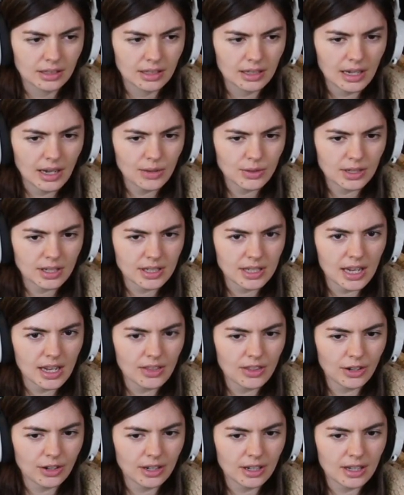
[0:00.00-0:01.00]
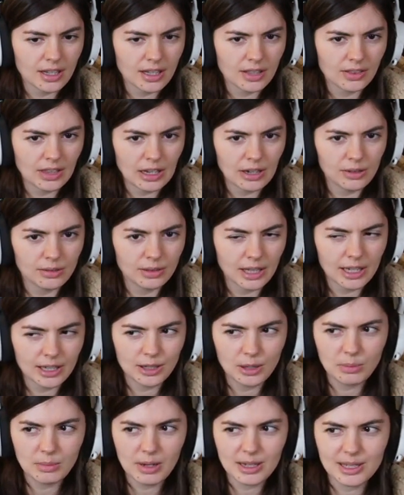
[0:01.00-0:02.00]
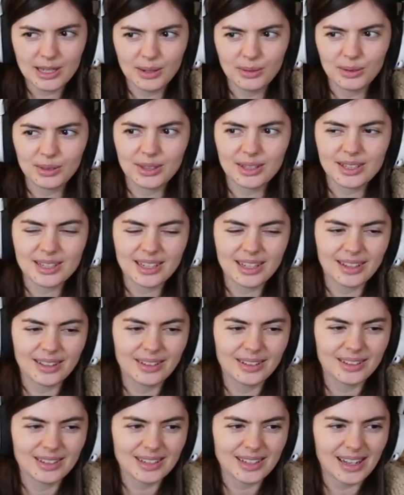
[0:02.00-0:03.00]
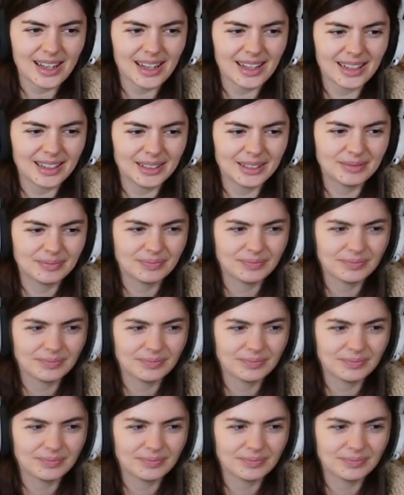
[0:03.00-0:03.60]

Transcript: I was gonna say they're gonna they don't like you messing with the sky.